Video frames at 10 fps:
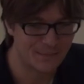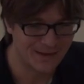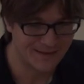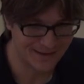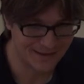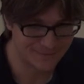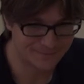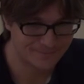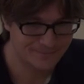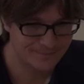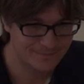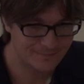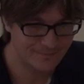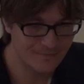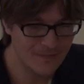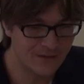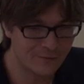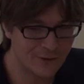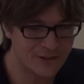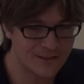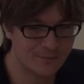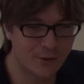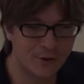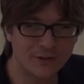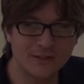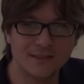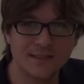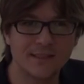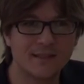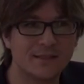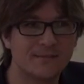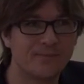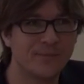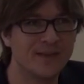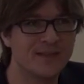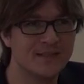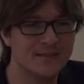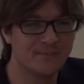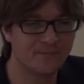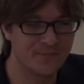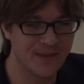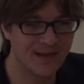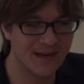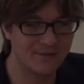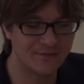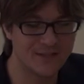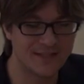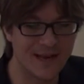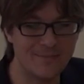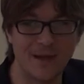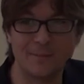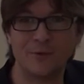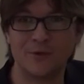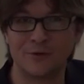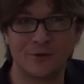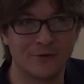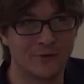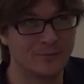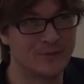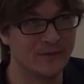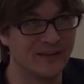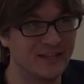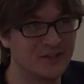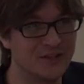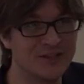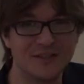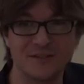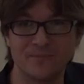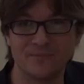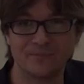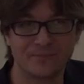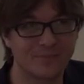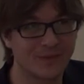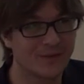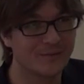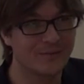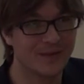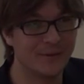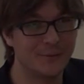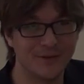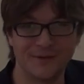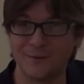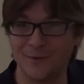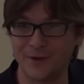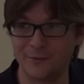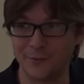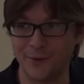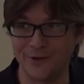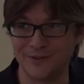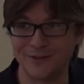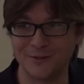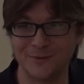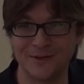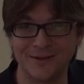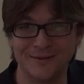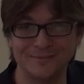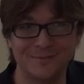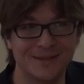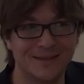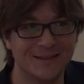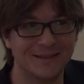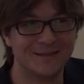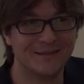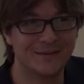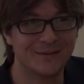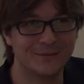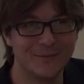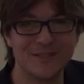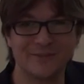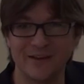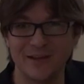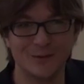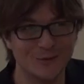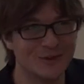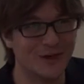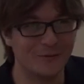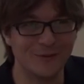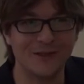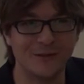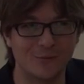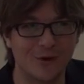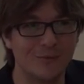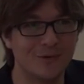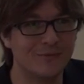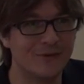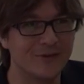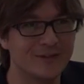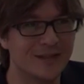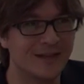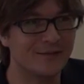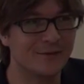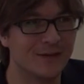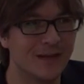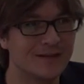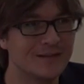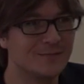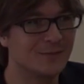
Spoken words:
But what is important here is that I have the same number of observations everywhere. So missing values are really a problem for this kind of analysis,